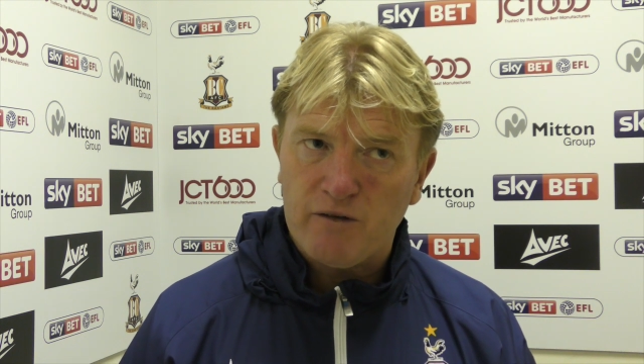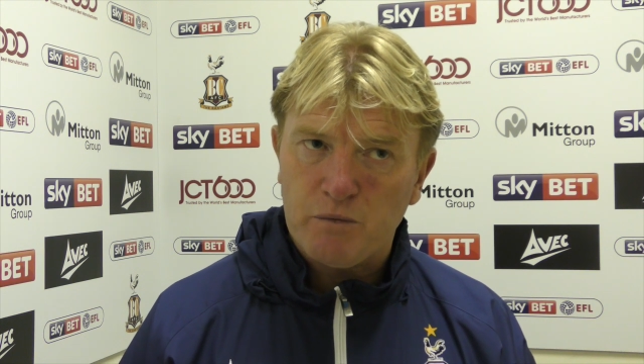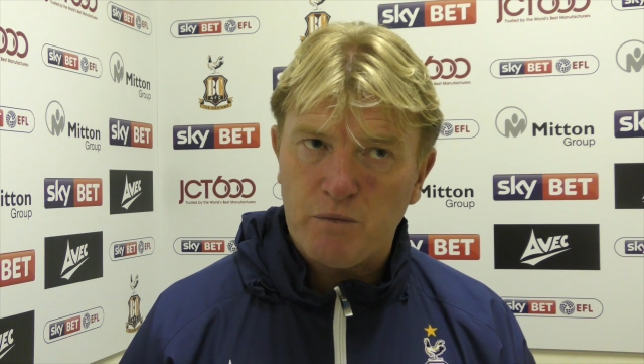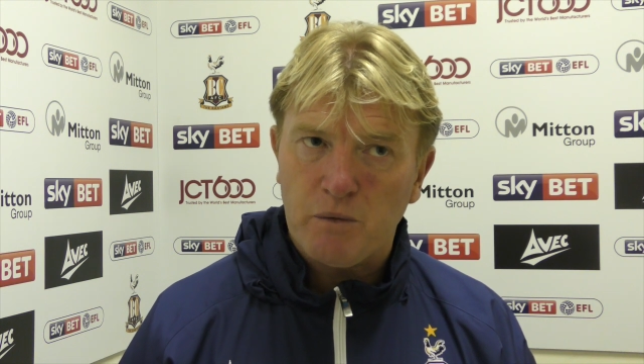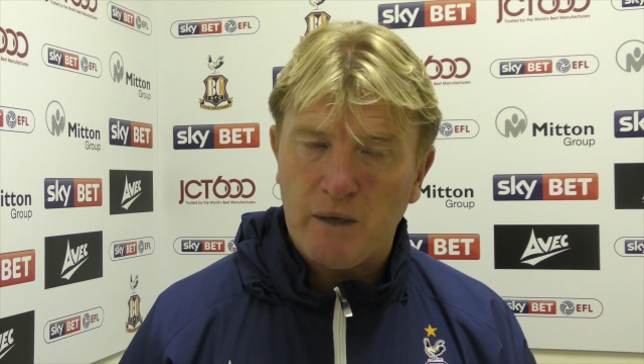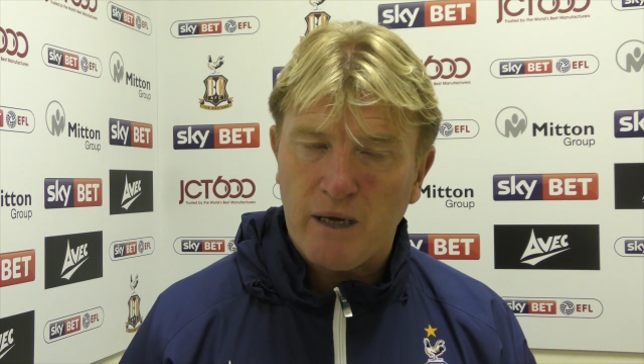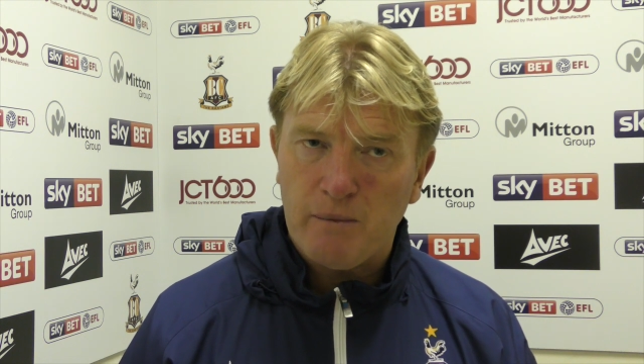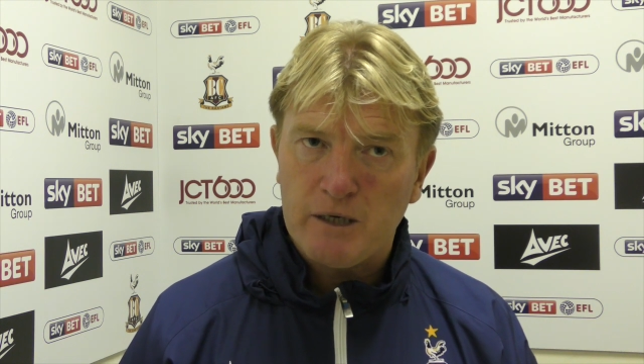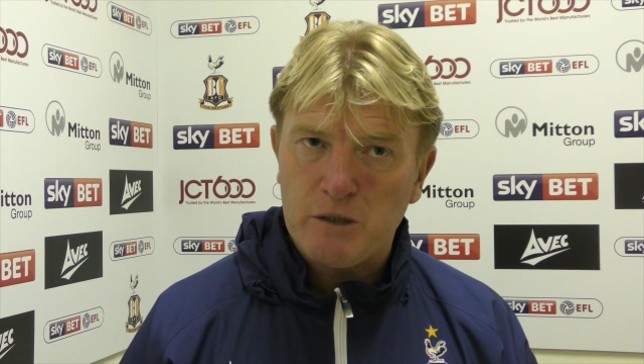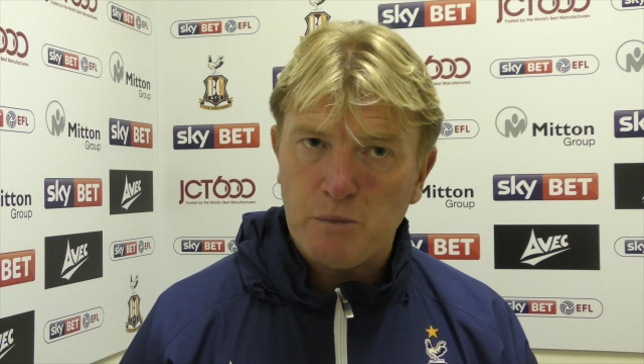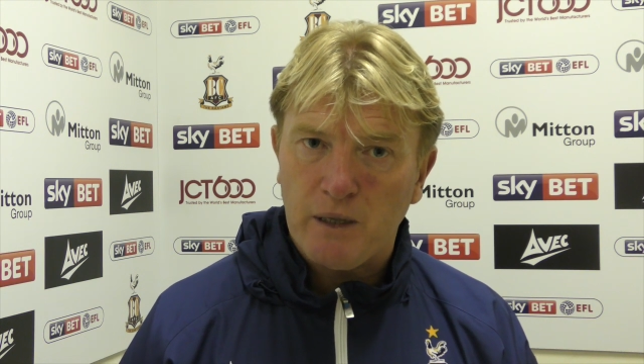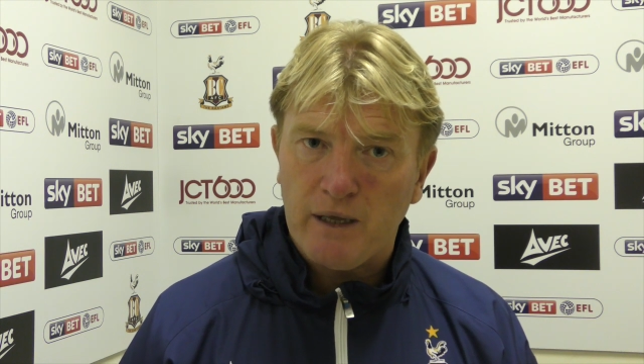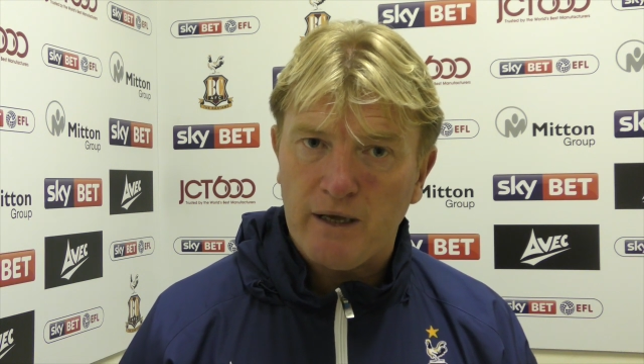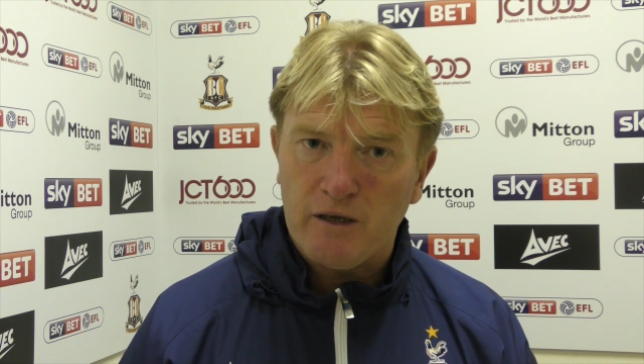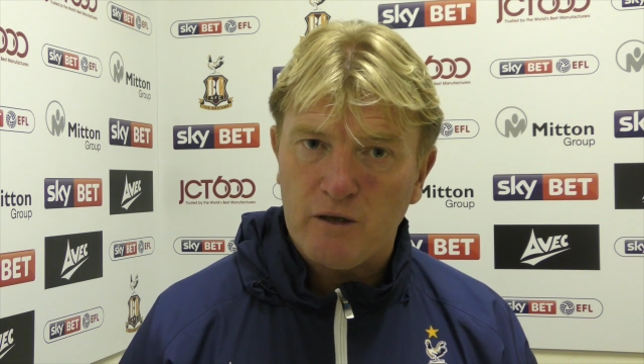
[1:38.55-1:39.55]
he's probably our best
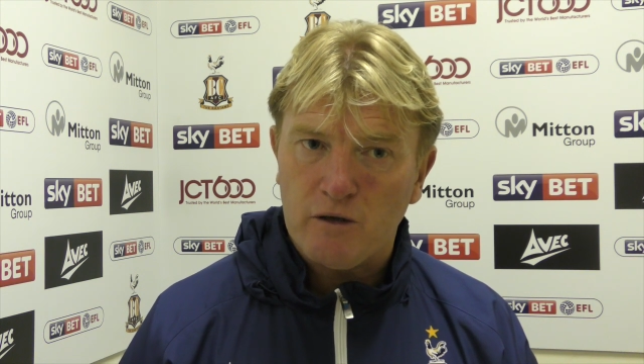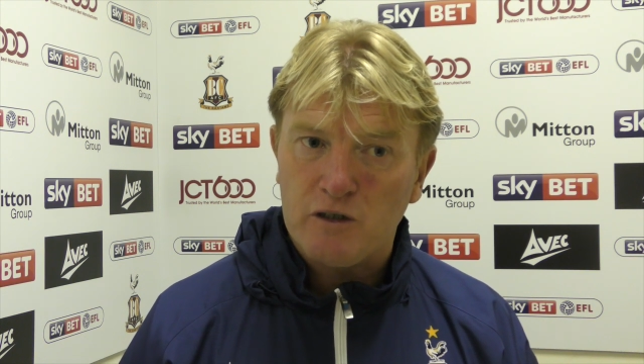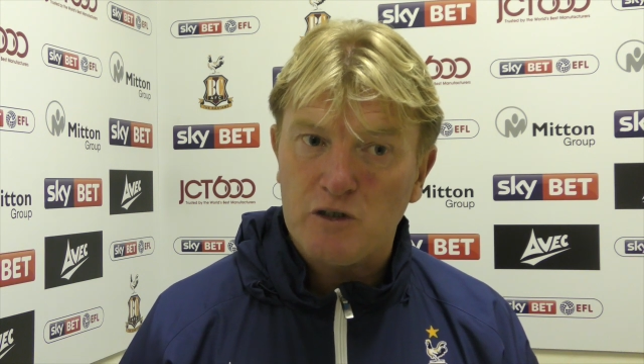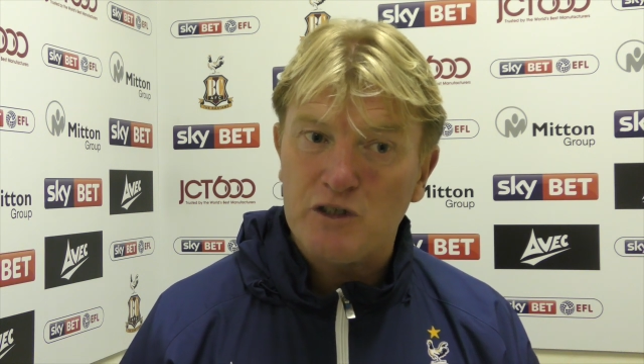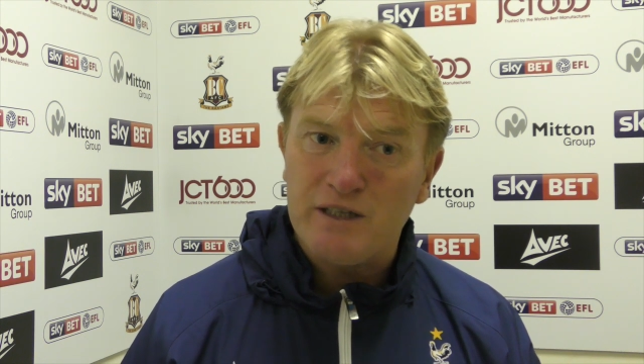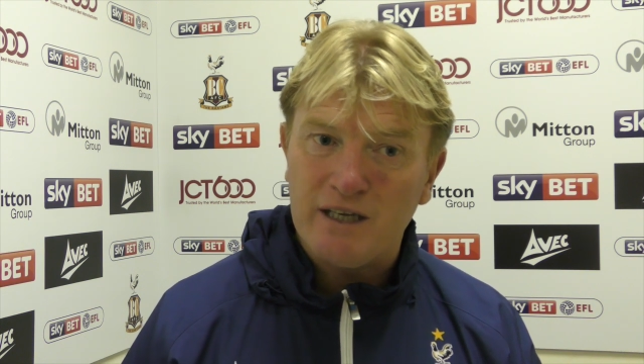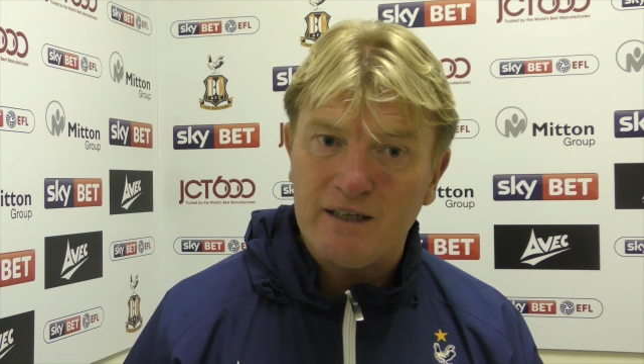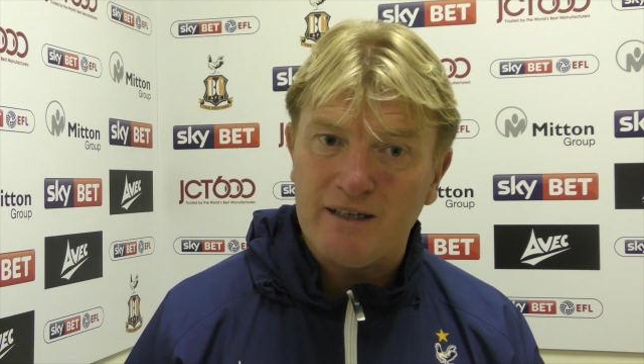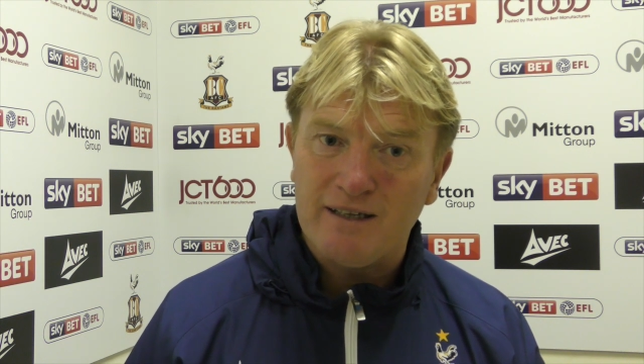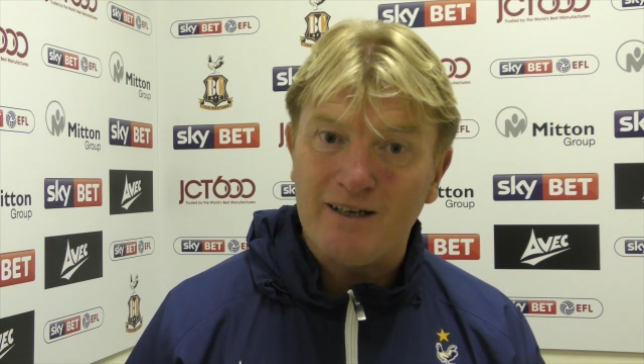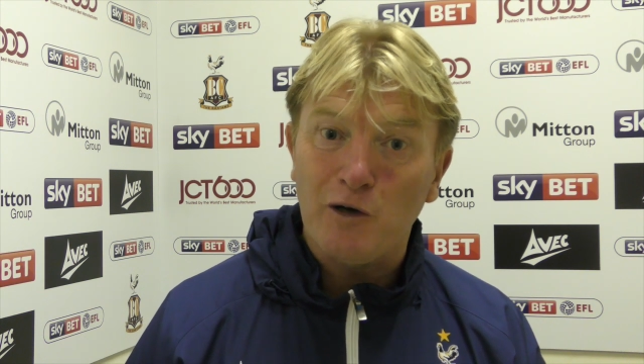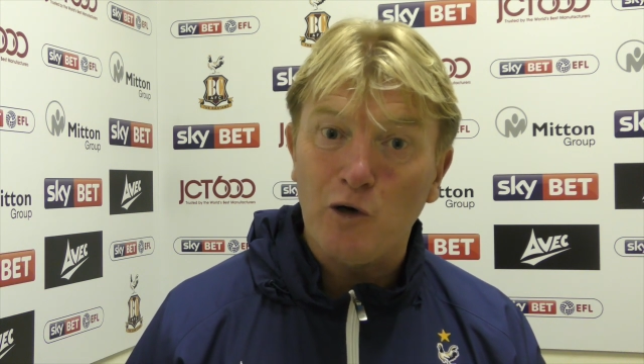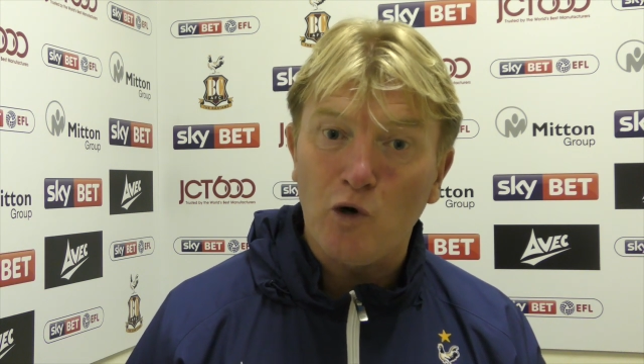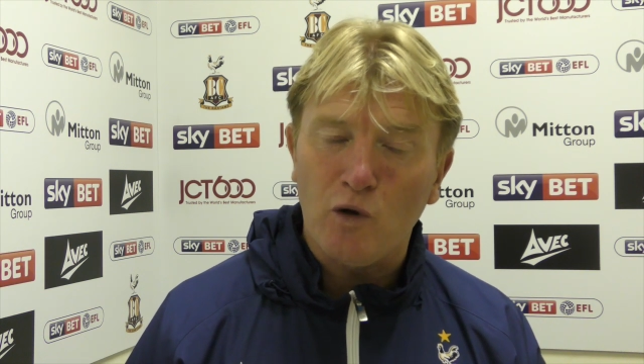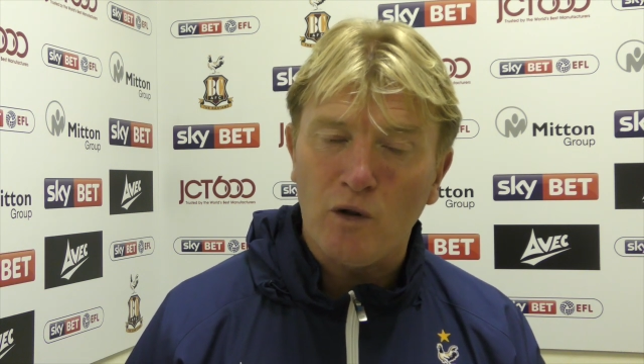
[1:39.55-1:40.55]
player. You know, he just needed the
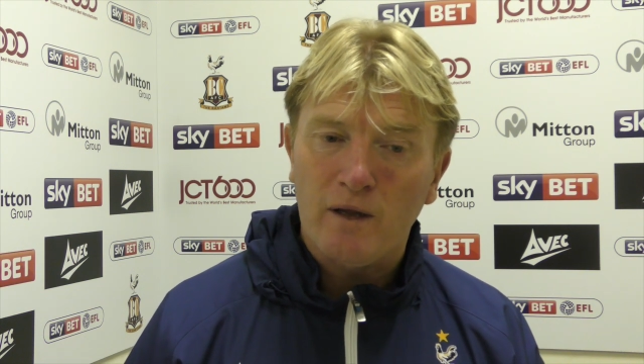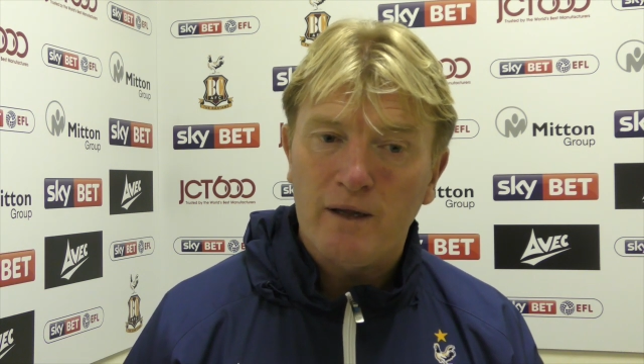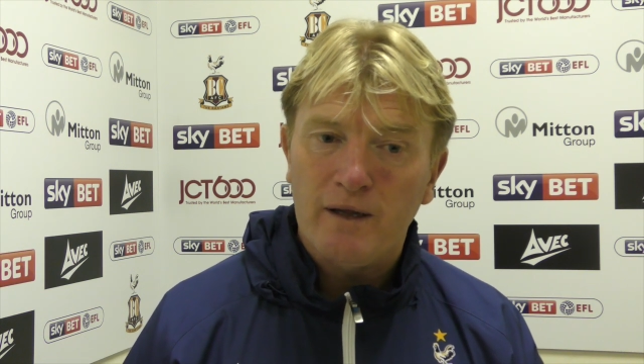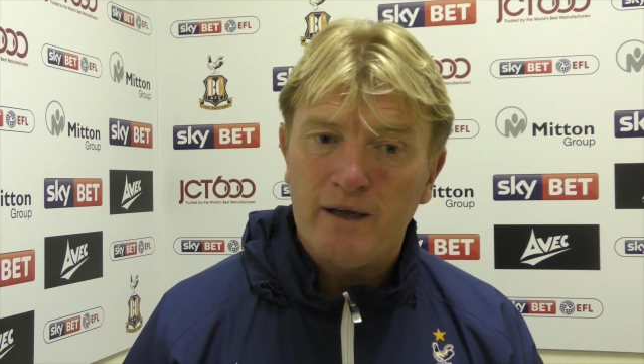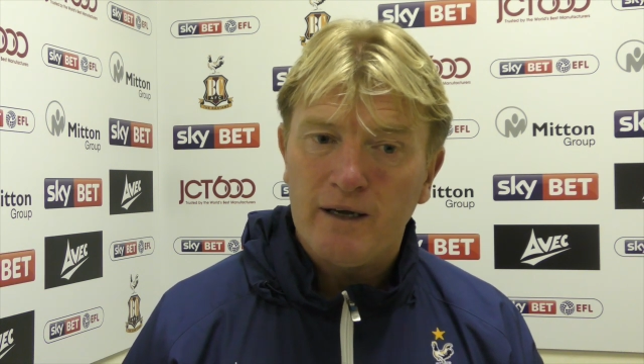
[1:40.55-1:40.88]
goal.